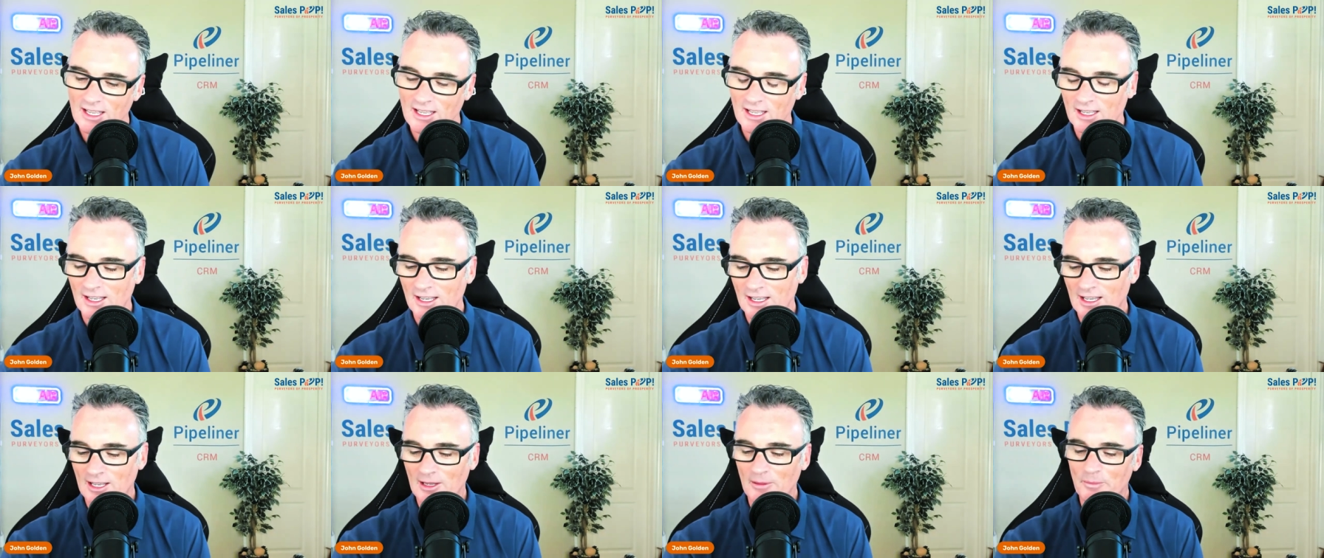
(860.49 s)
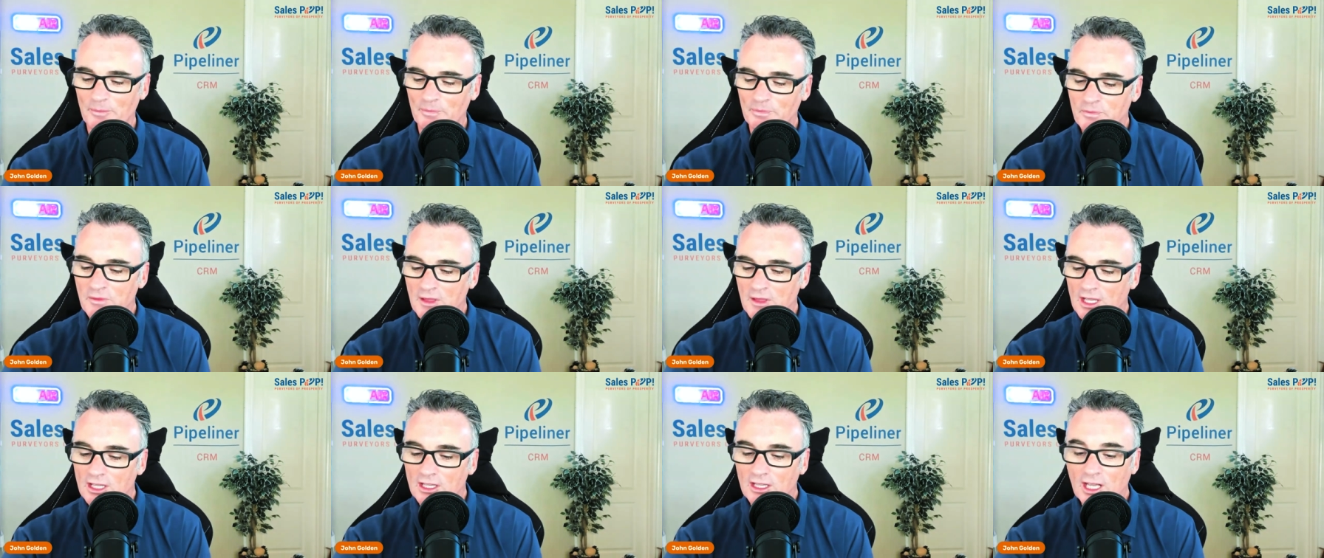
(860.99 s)
Um,
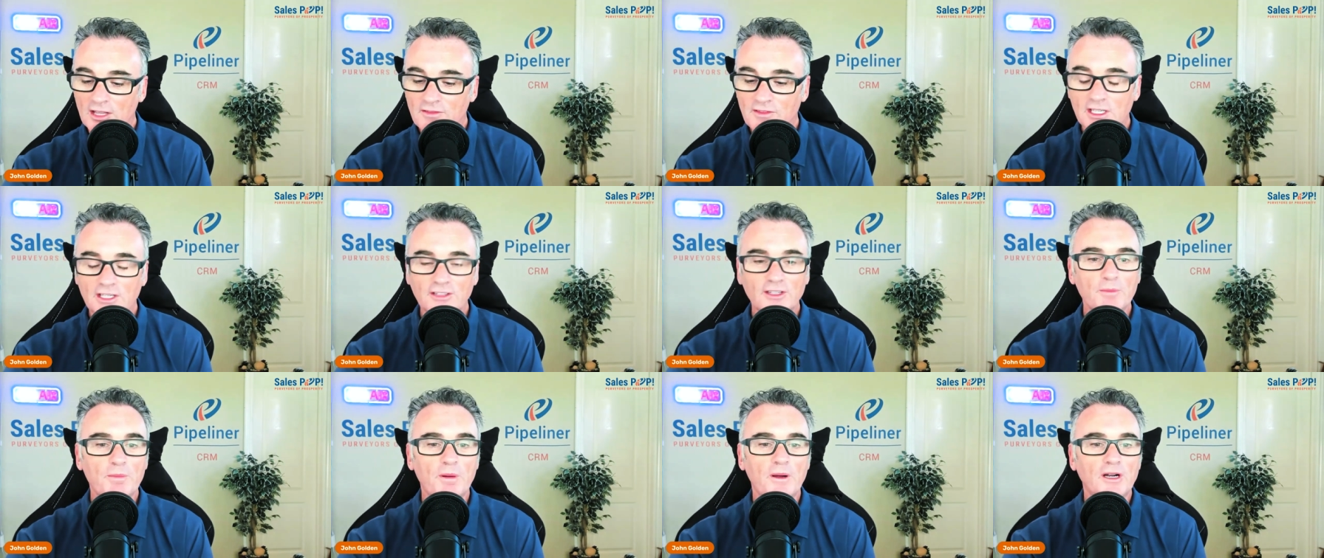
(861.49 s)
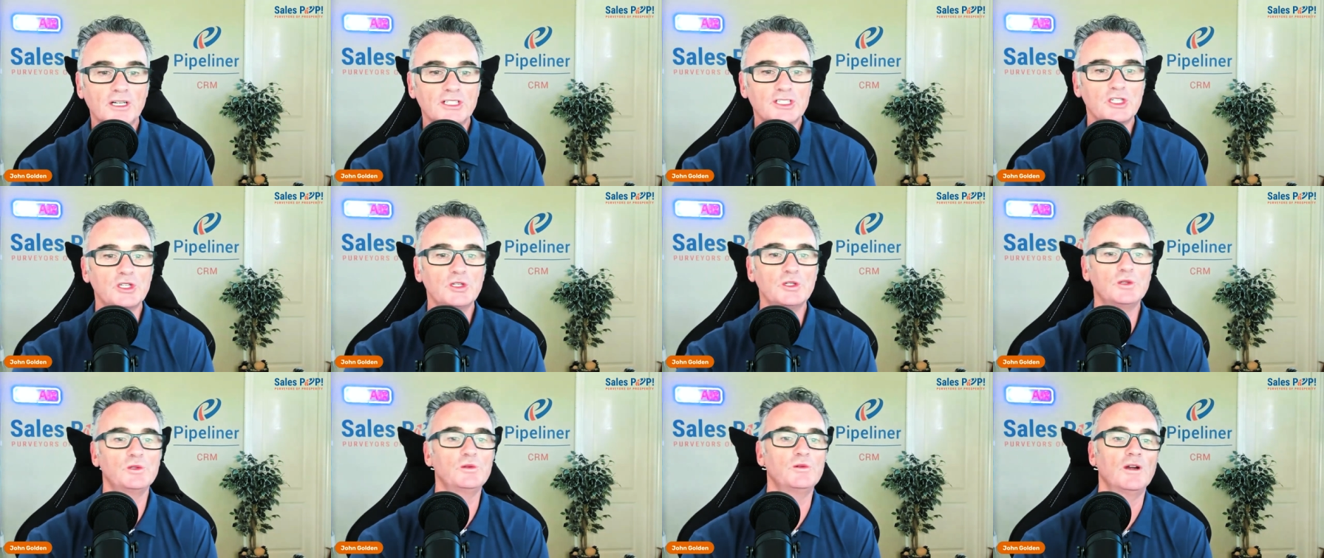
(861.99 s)
uh, the other part
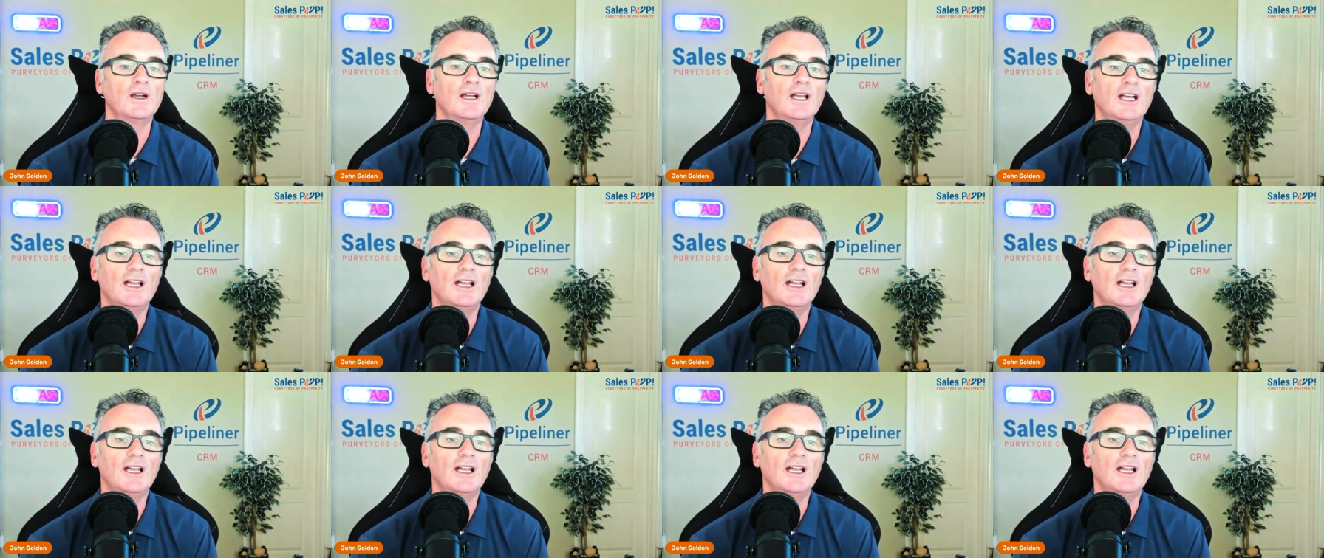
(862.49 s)
too,